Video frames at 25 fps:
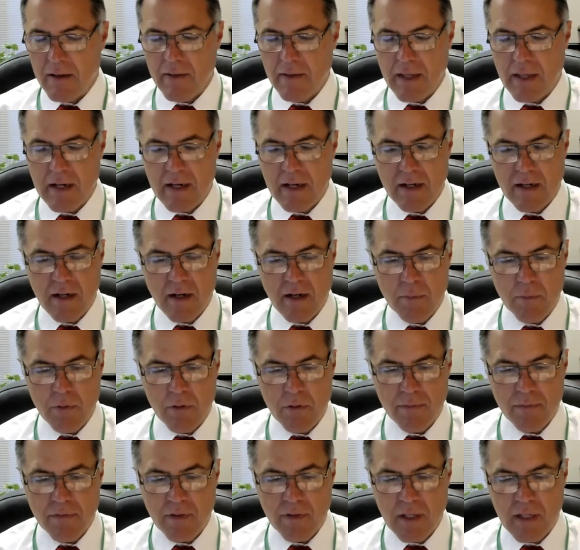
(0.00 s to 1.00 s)
they did a number
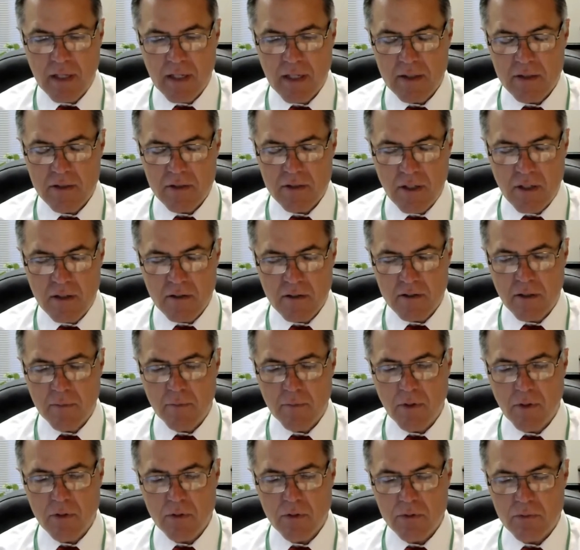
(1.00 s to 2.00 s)
of things, some
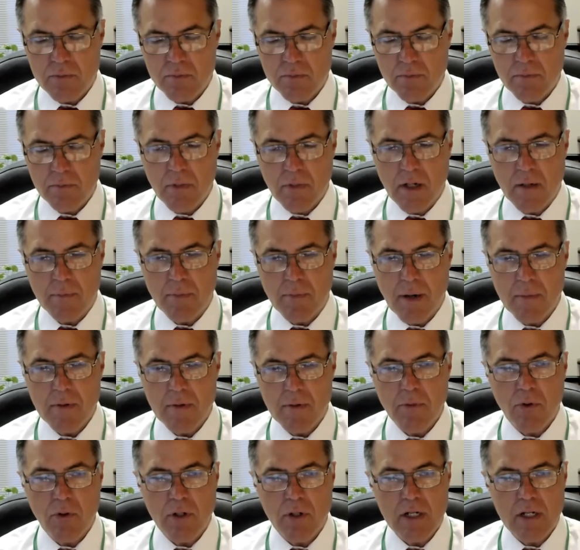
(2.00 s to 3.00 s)
of those probably
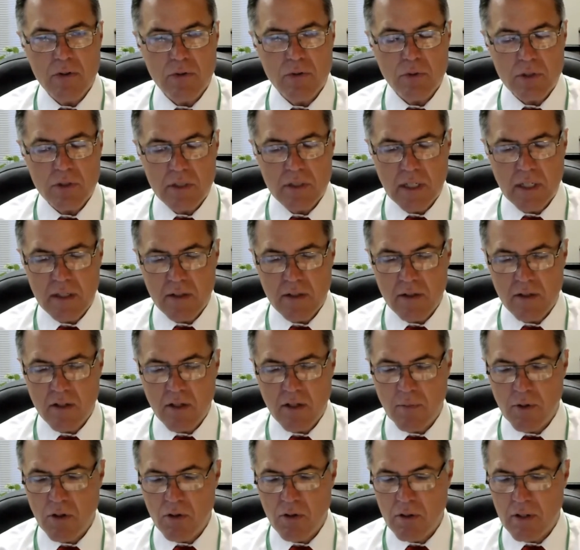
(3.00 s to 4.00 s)
more interesting to the
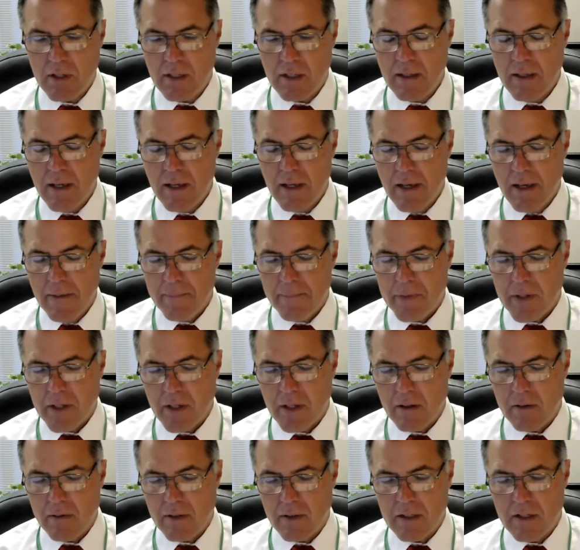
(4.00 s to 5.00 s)
community.
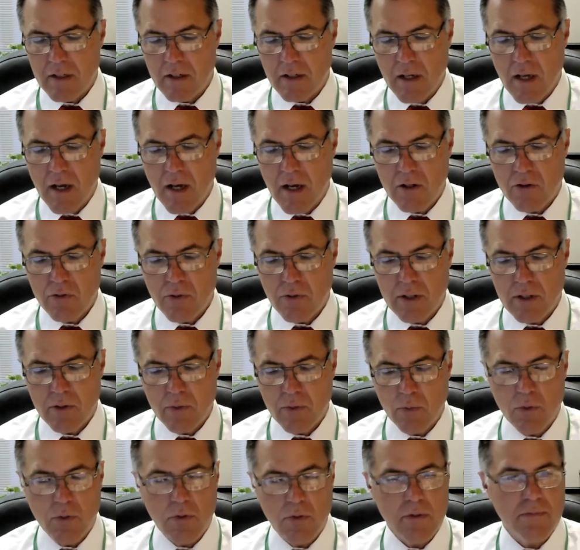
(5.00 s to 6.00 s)
They did a contract
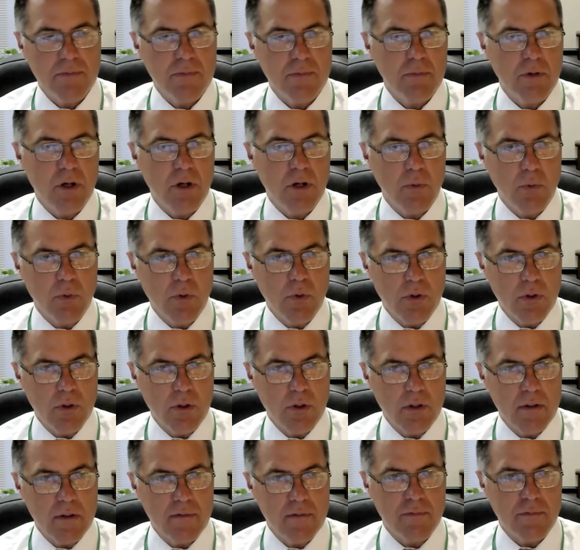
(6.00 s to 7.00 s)
award
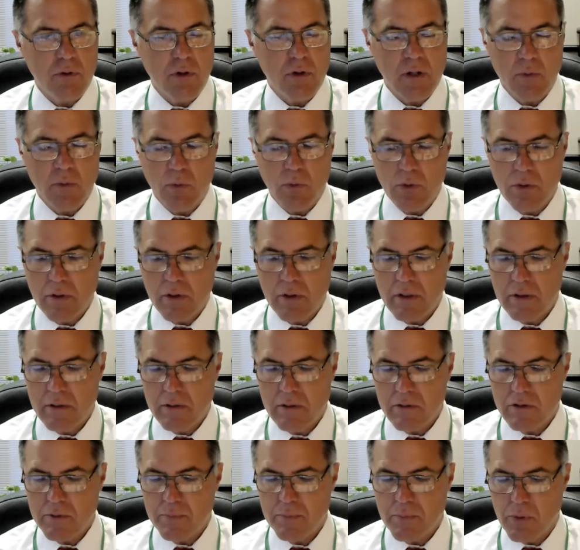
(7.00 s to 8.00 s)
for our War
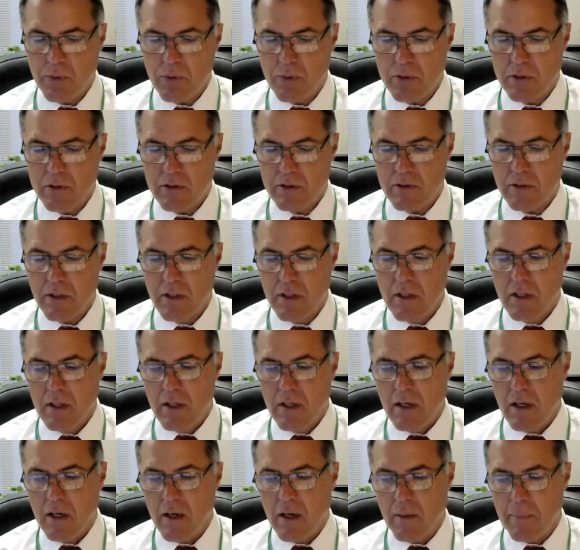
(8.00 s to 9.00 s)
Hill Sports
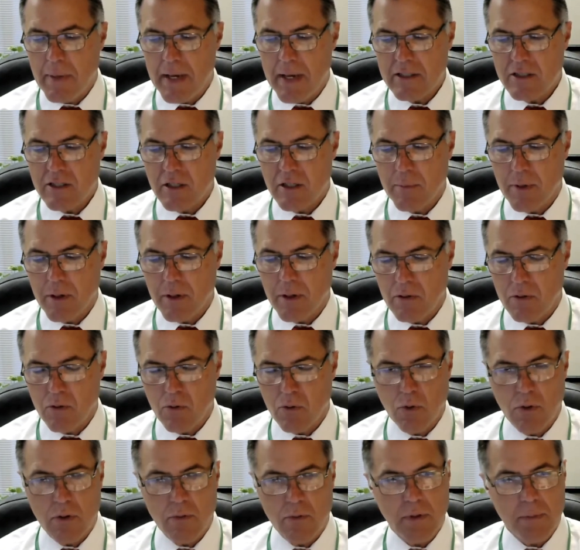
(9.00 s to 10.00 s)
basketball
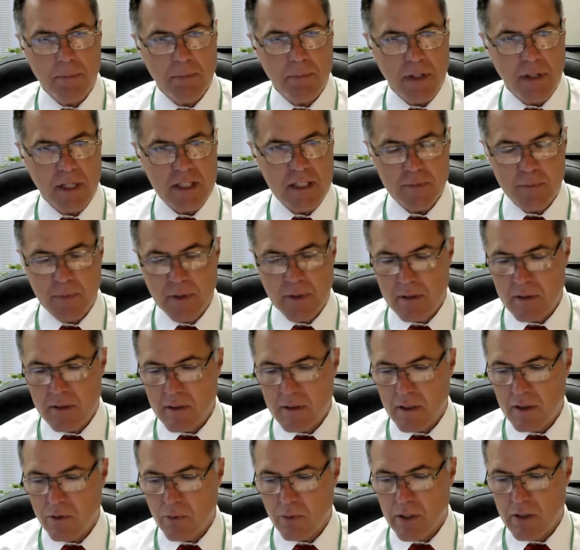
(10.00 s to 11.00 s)
court replacement,
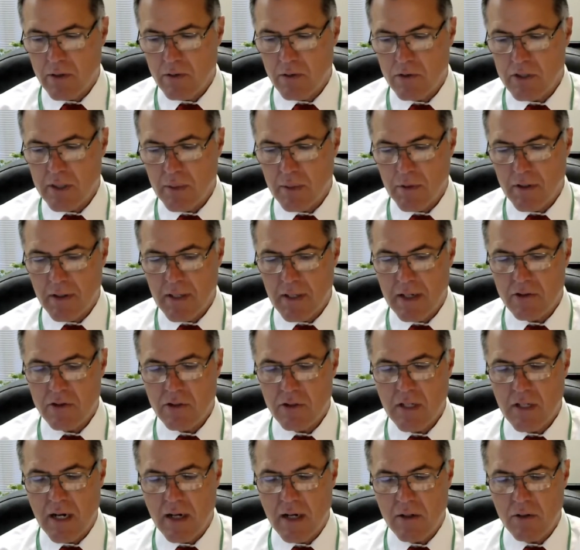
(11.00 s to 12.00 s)

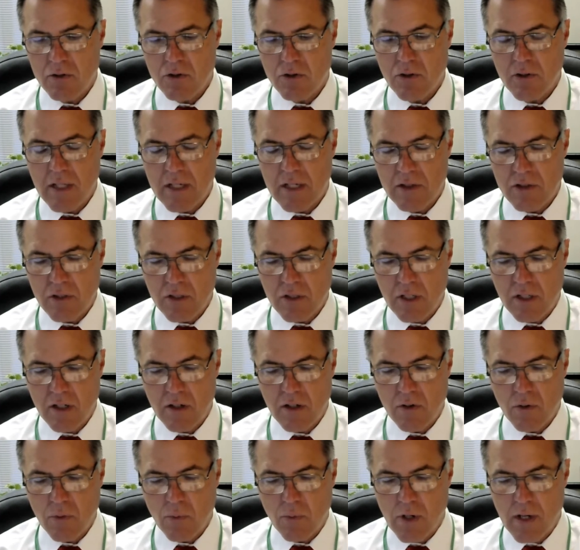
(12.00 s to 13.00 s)
$370,000, so that should get
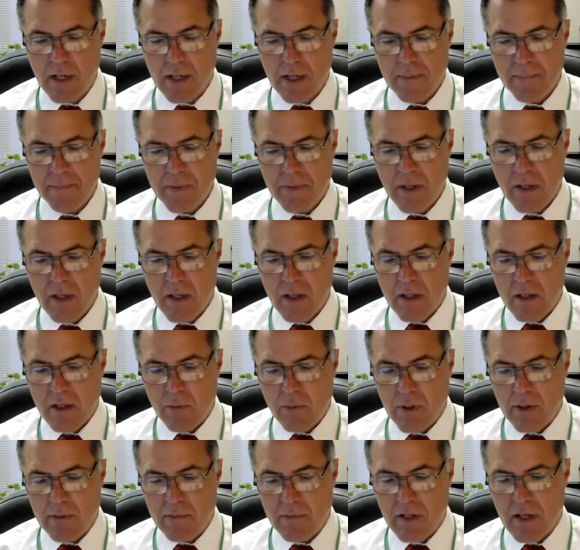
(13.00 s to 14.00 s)
underway.
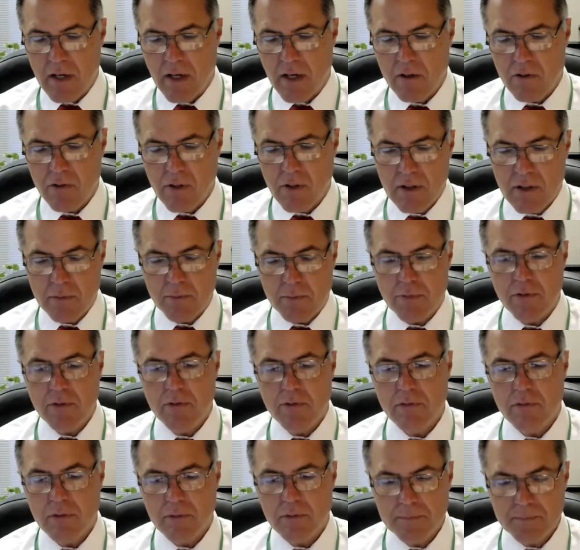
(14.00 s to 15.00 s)
We have a contract
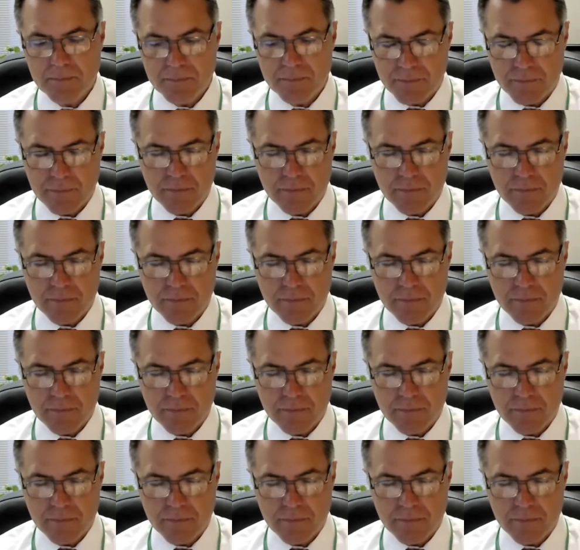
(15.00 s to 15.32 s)
approval,